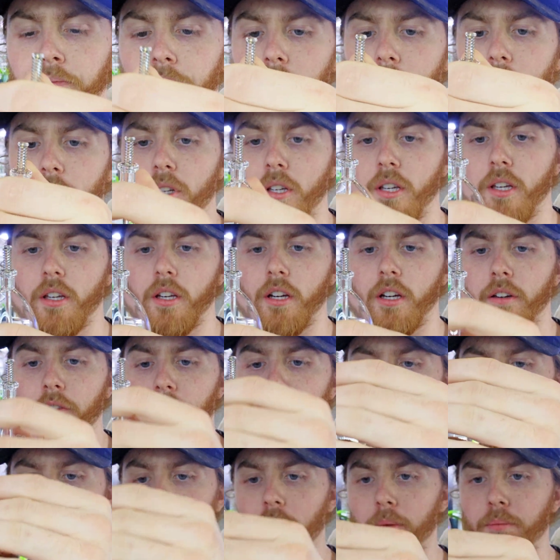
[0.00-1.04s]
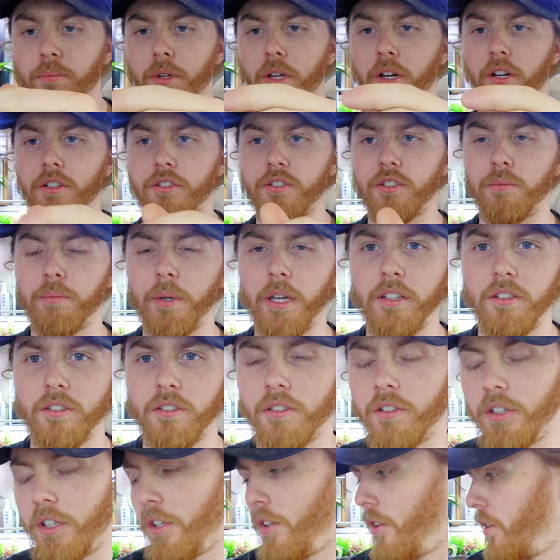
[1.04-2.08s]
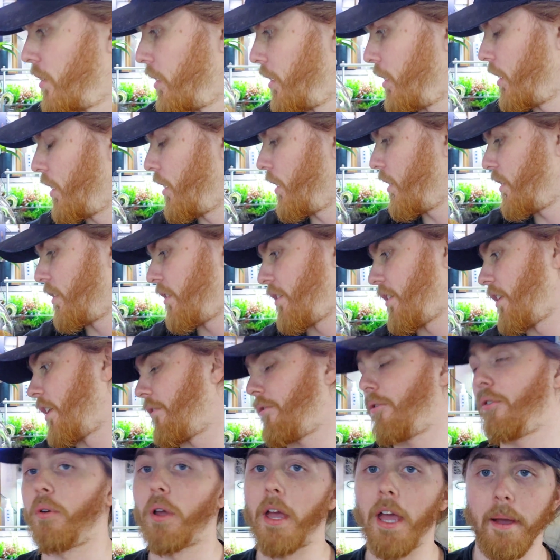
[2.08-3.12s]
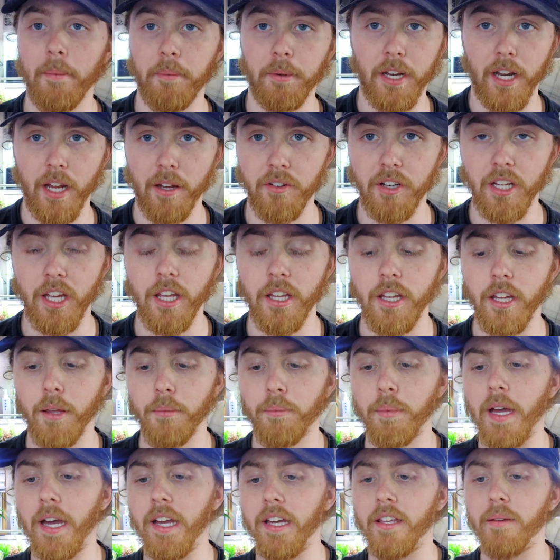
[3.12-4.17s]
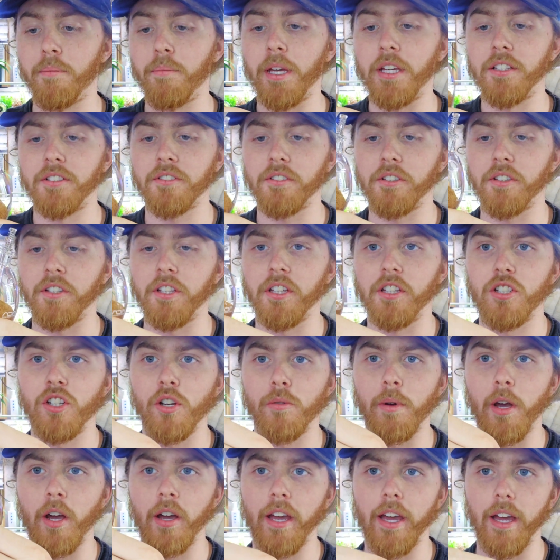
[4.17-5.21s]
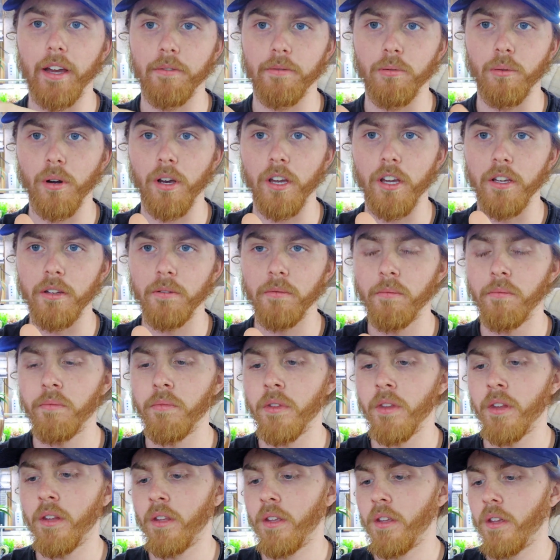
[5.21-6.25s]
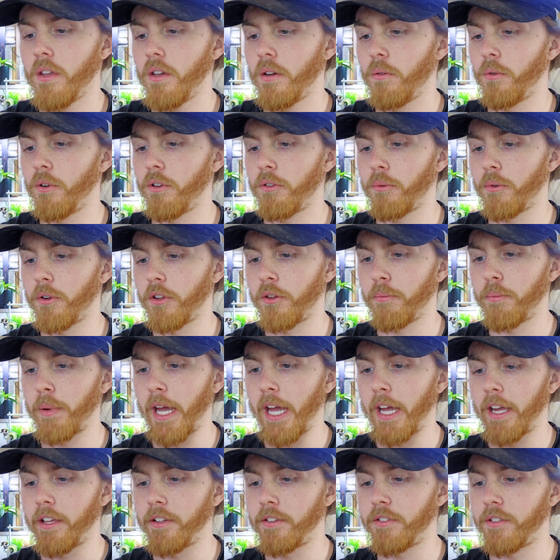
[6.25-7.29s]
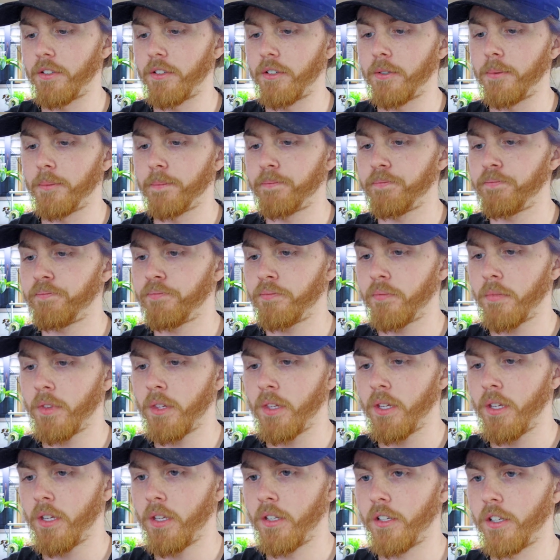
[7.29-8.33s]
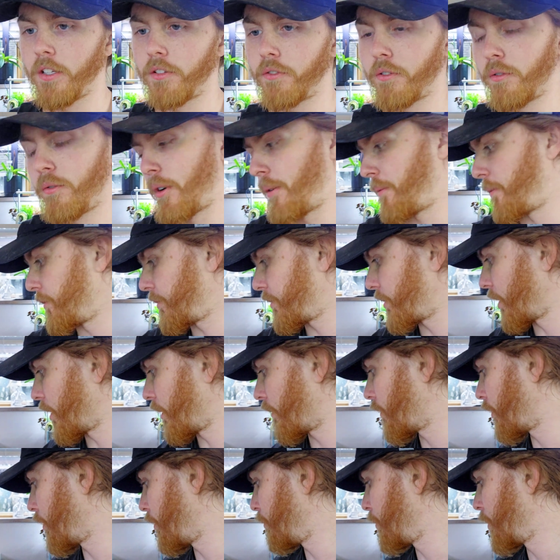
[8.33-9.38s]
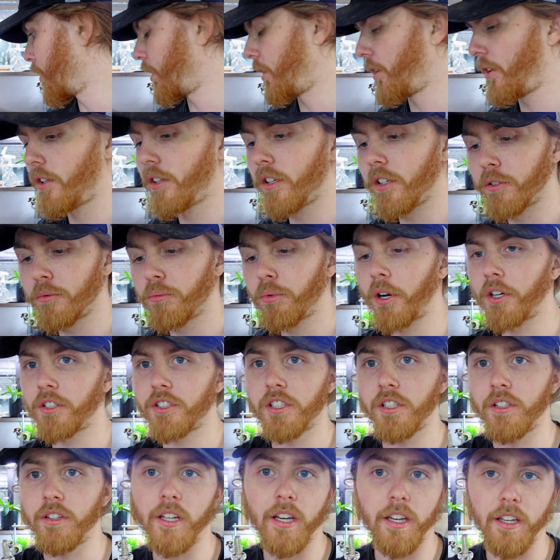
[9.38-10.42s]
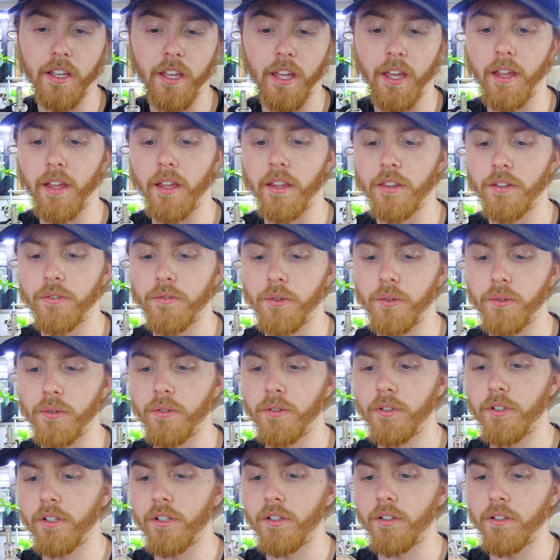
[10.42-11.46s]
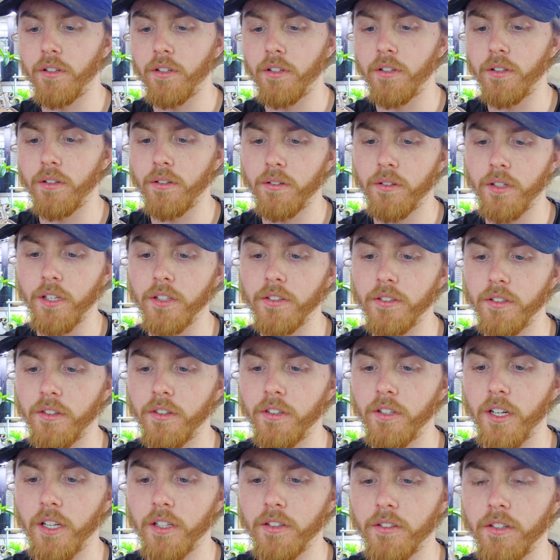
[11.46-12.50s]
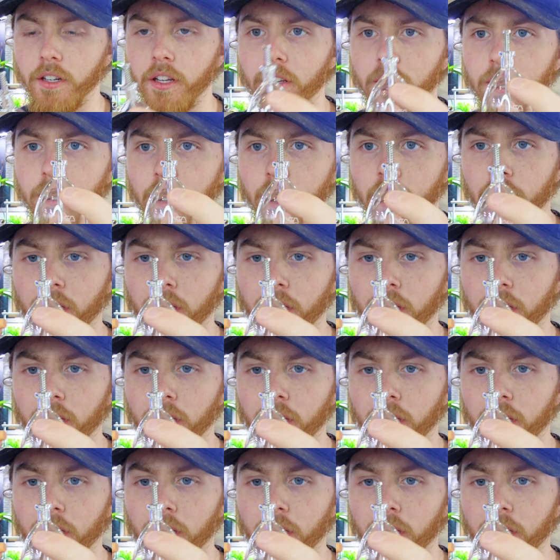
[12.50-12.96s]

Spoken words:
Okay, got it filled up there. So basically, if you happen to have an 88 packet, basically it gets you about halfway with one of the packets. Just for reference there, if anybody is watching that can get the food and isn't in the United States.